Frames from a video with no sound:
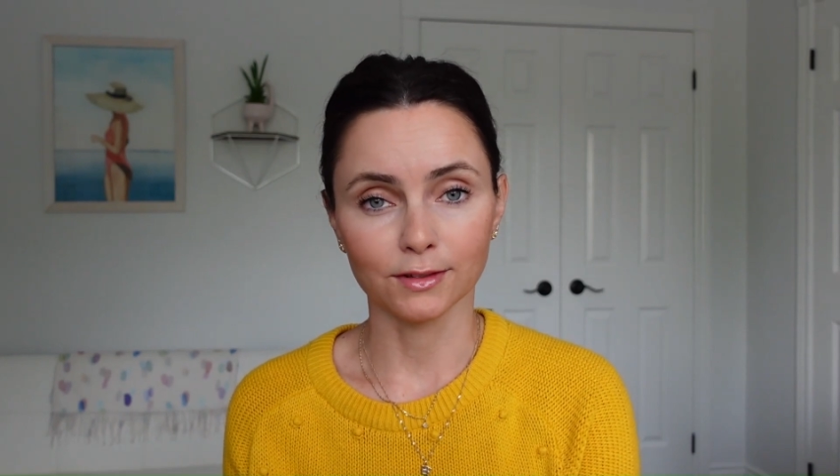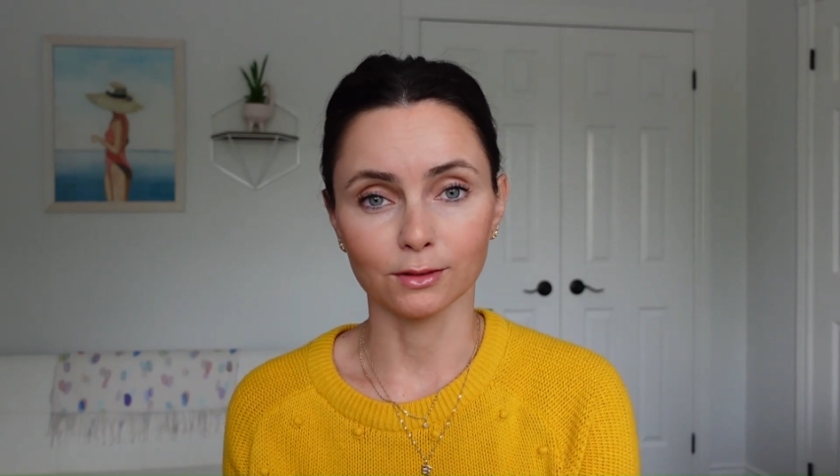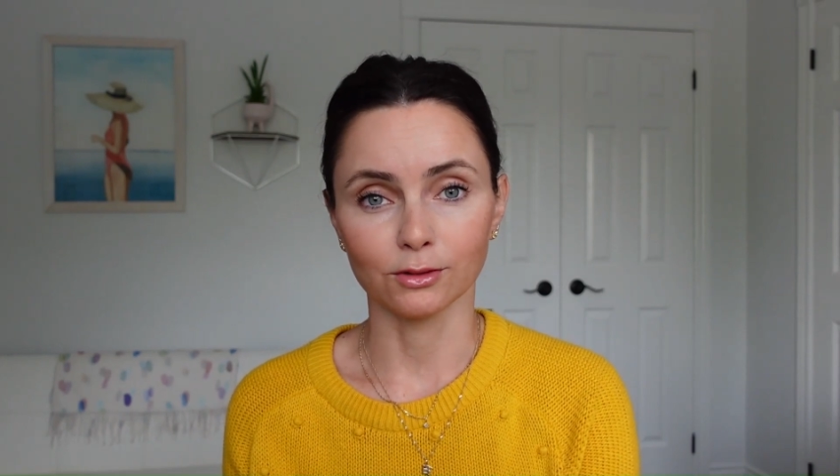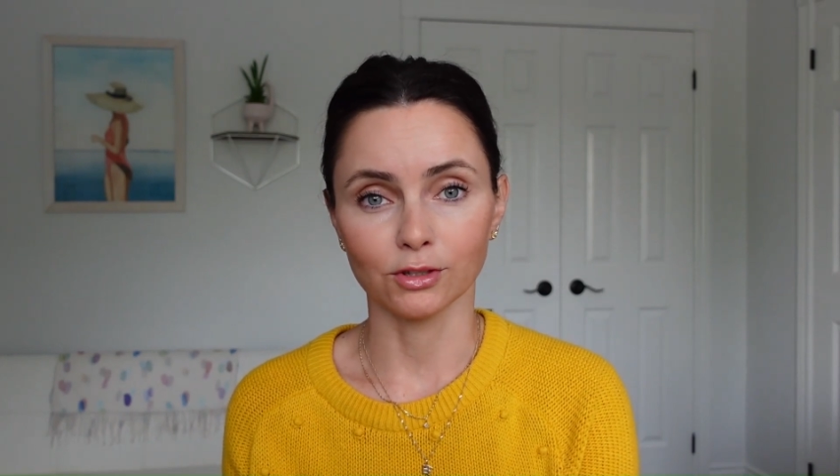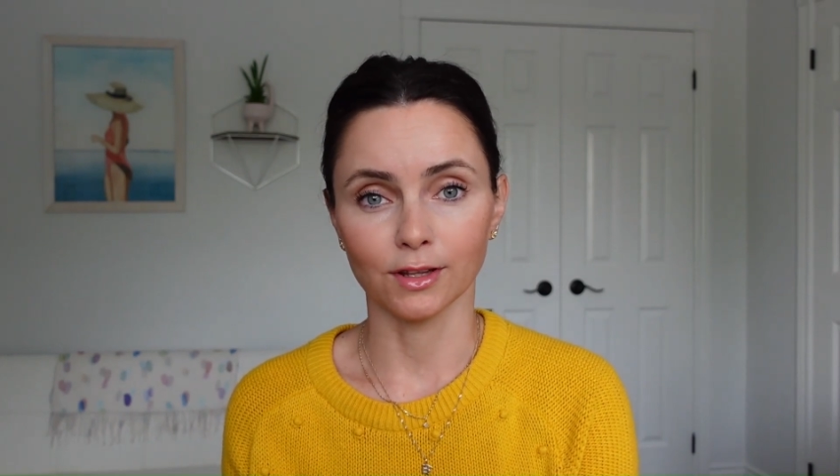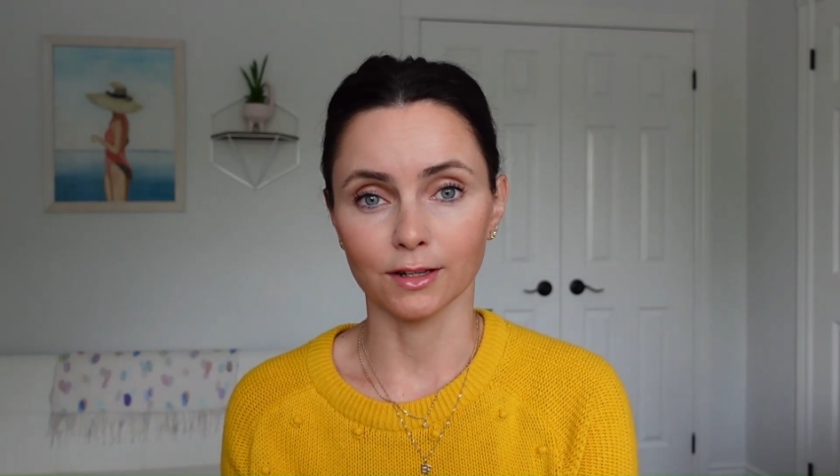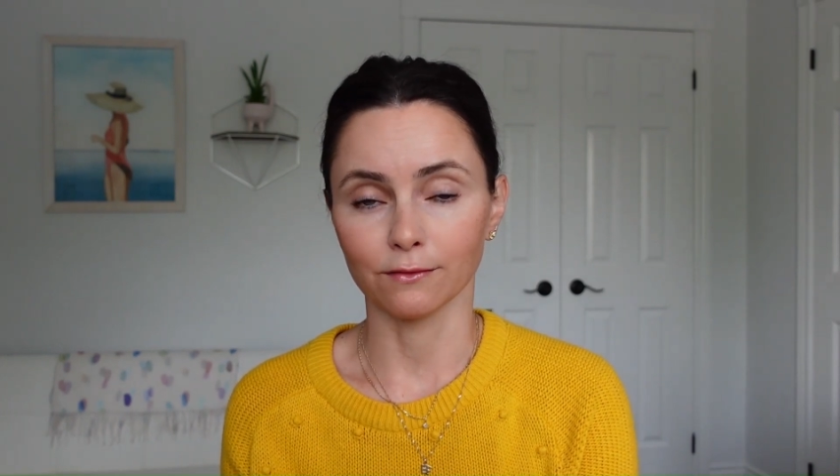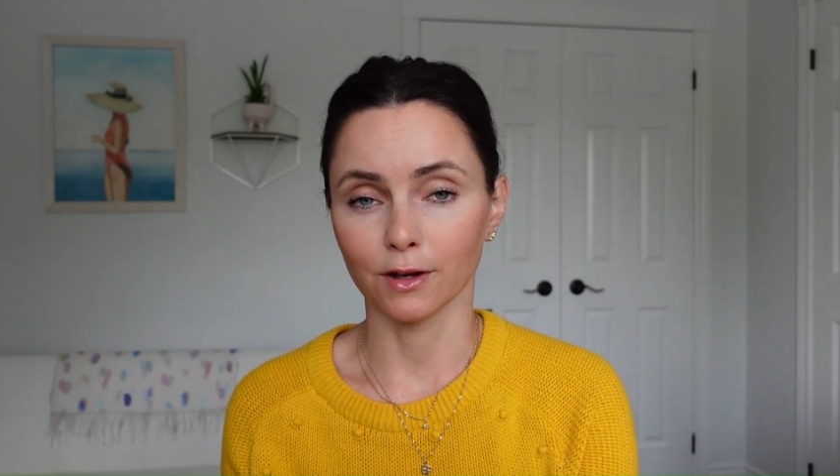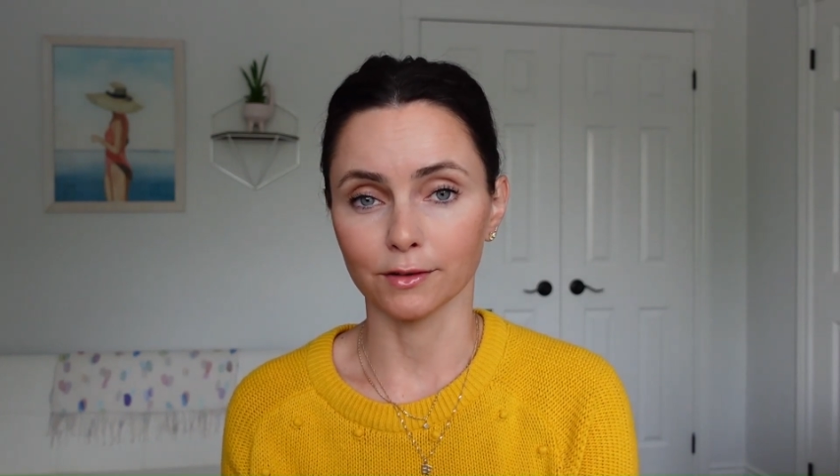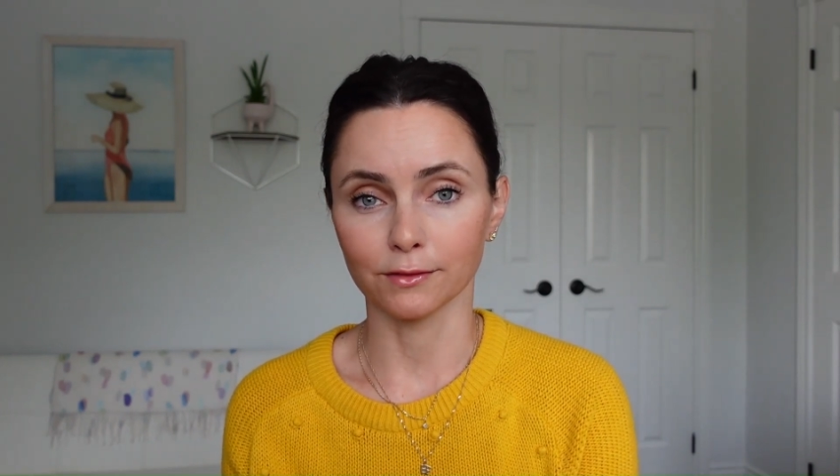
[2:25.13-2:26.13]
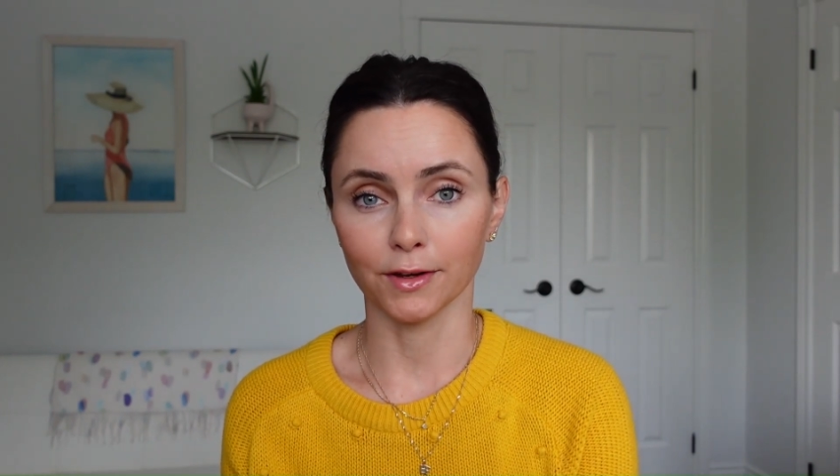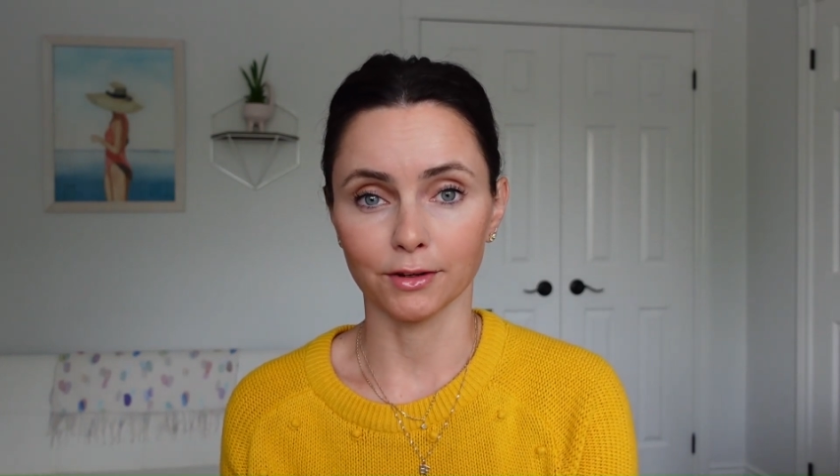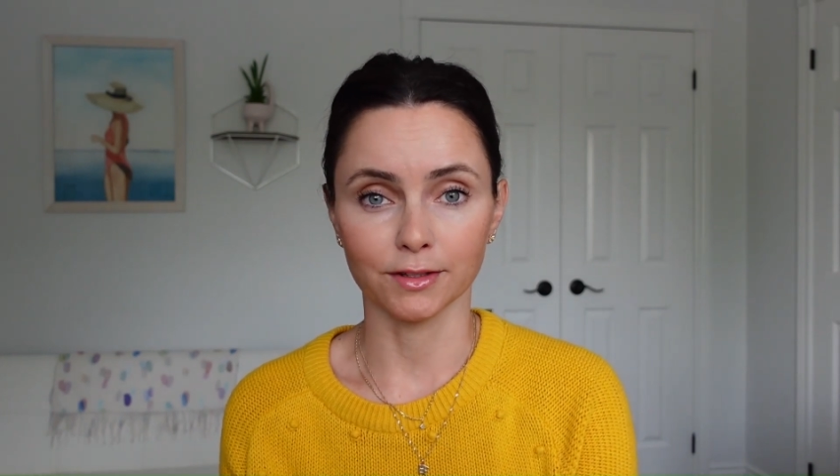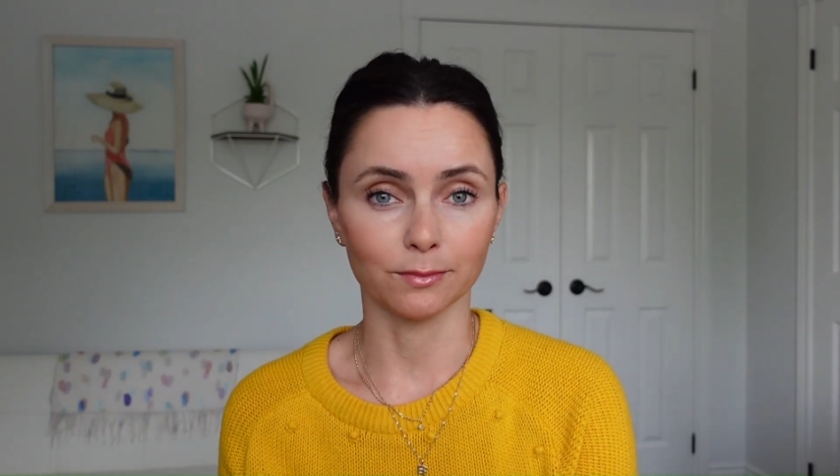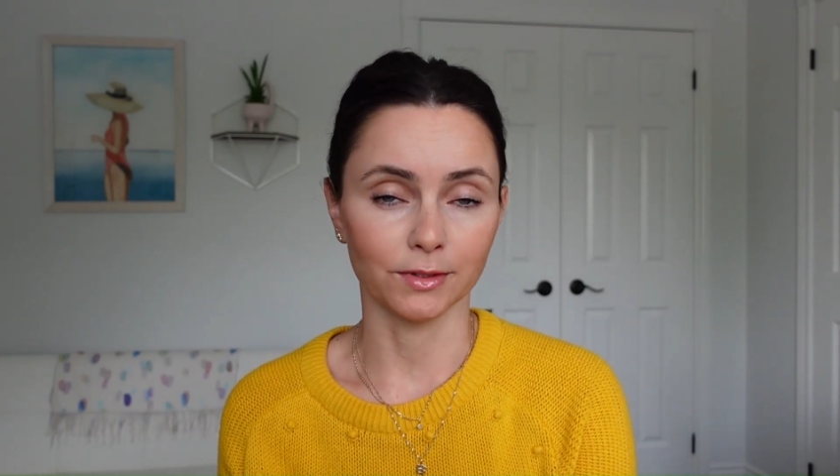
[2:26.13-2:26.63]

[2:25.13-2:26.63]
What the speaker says: solution that involves various